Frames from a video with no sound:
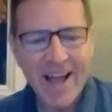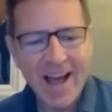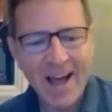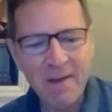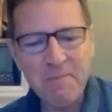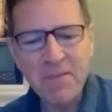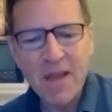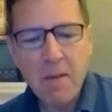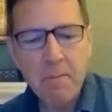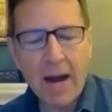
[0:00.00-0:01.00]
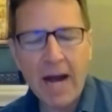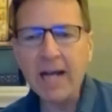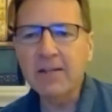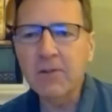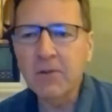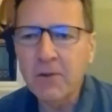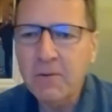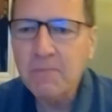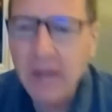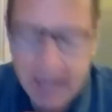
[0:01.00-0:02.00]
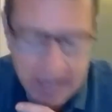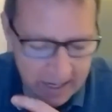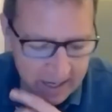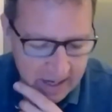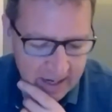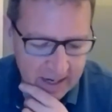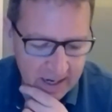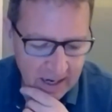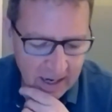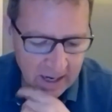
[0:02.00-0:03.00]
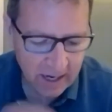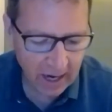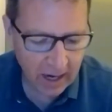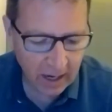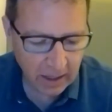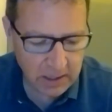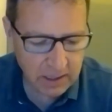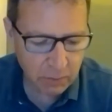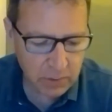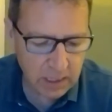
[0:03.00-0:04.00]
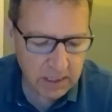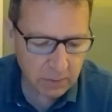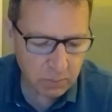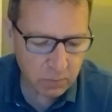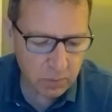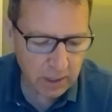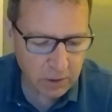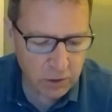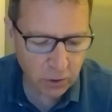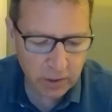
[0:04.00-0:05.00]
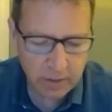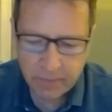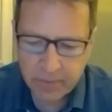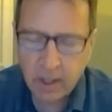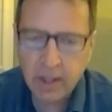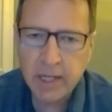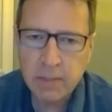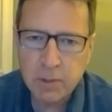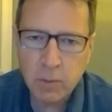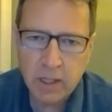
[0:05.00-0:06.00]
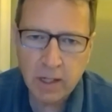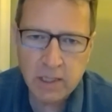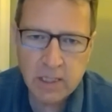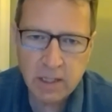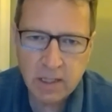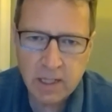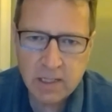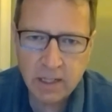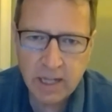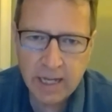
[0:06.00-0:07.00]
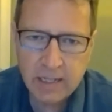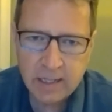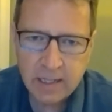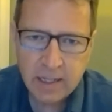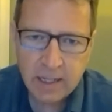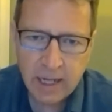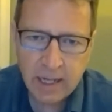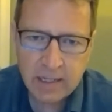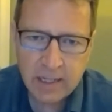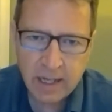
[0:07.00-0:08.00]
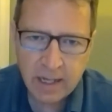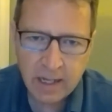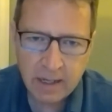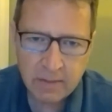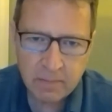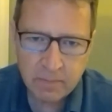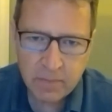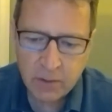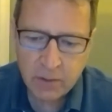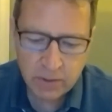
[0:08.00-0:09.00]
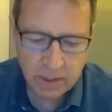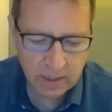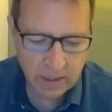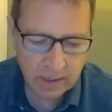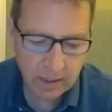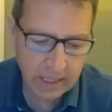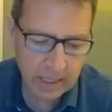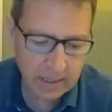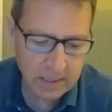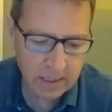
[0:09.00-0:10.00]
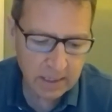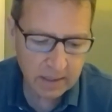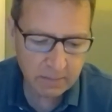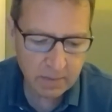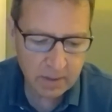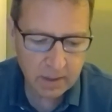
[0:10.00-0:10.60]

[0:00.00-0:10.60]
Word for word: Um, back to uh, uh, Augusta, we did say we would touch on the link between Augusta and Hazelhead, and uh, you know the and the link is the the